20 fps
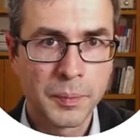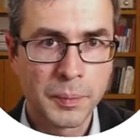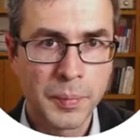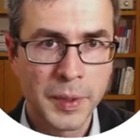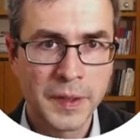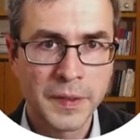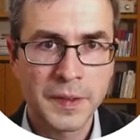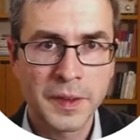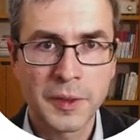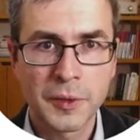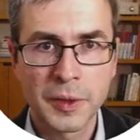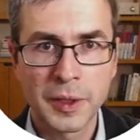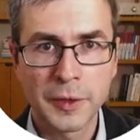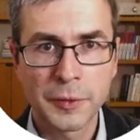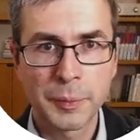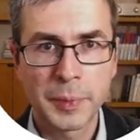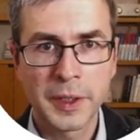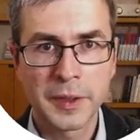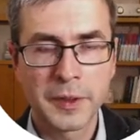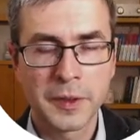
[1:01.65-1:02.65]
basic
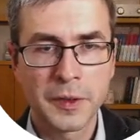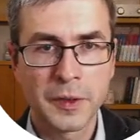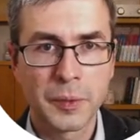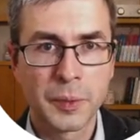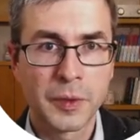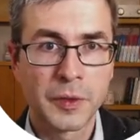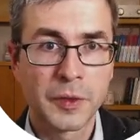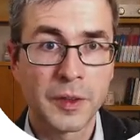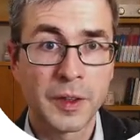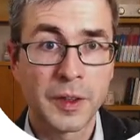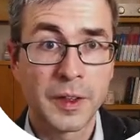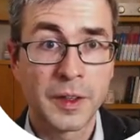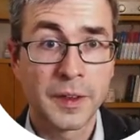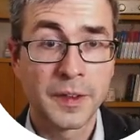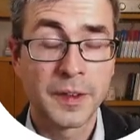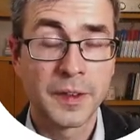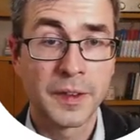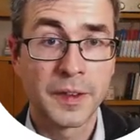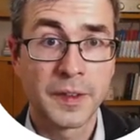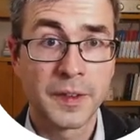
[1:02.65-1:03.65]
graph patterns, which are
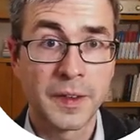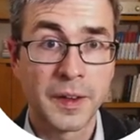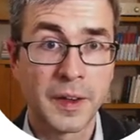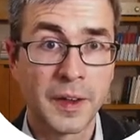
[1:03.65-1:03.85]
the